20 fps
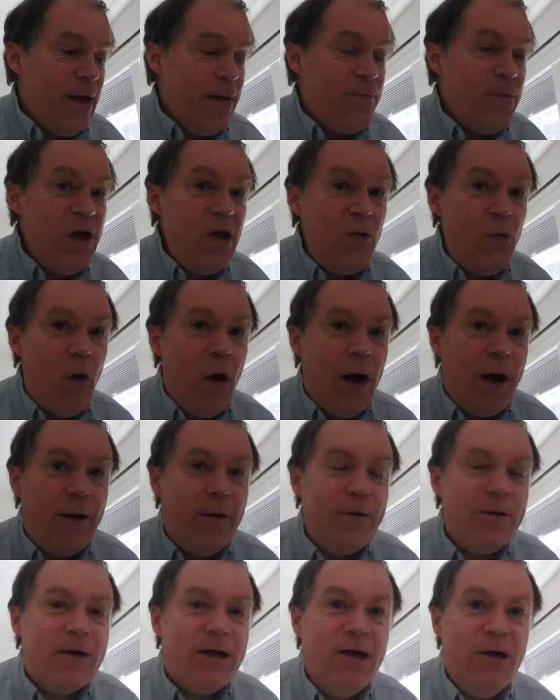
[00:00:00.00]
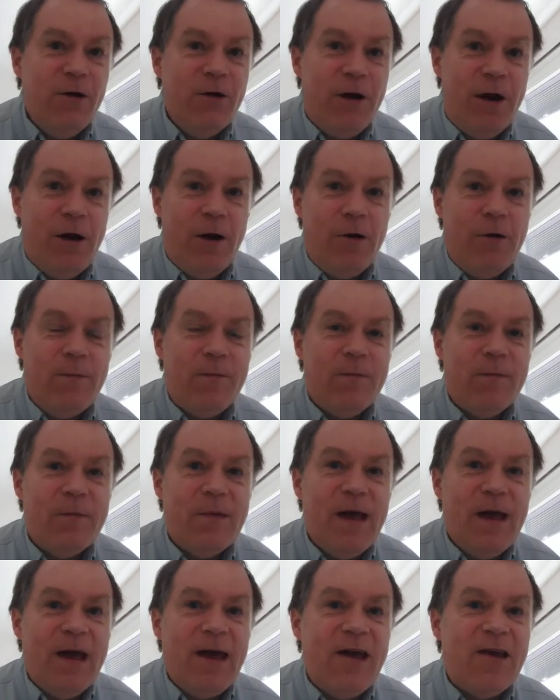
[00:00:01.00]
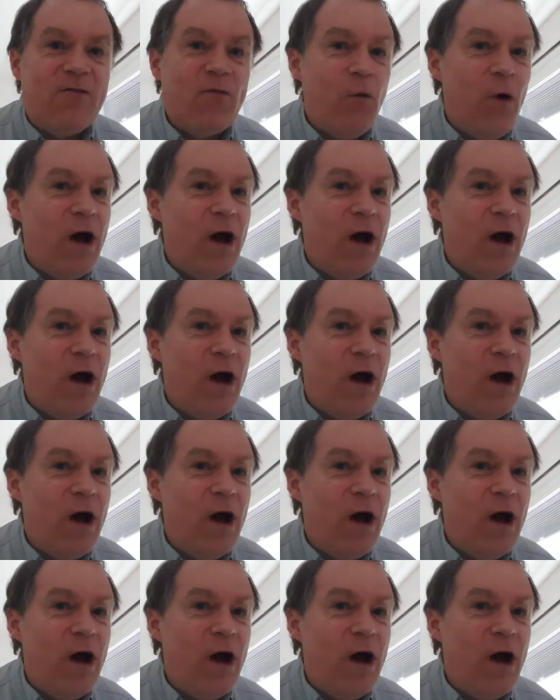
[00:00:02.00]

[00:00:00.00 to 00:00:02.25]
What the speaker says: Meanwhile, Kirdir is